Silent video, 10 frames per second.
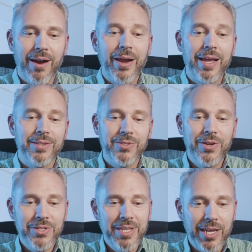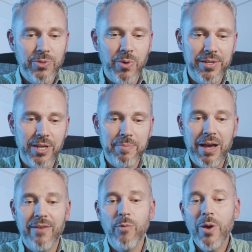All right, so here's the next one, talking
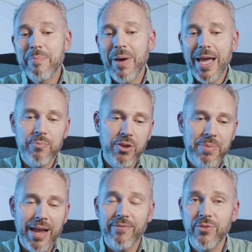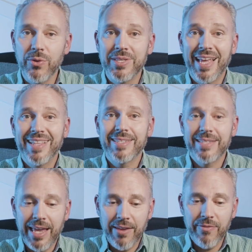about avoid buying prepacked foods and
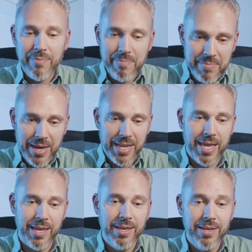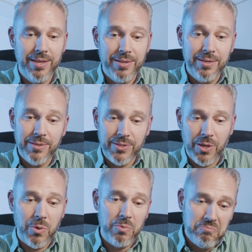save money.
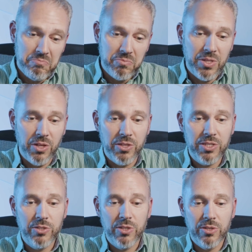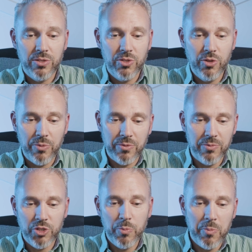So, little
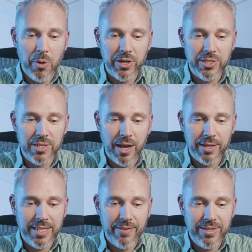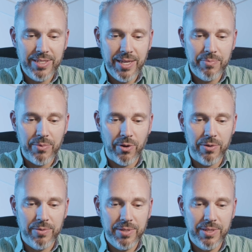supermarket stock saving tip,
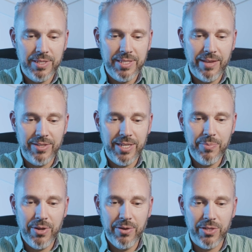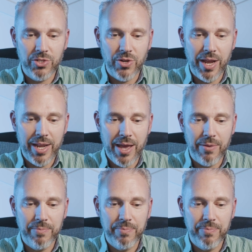or saving tip here, let's try it out.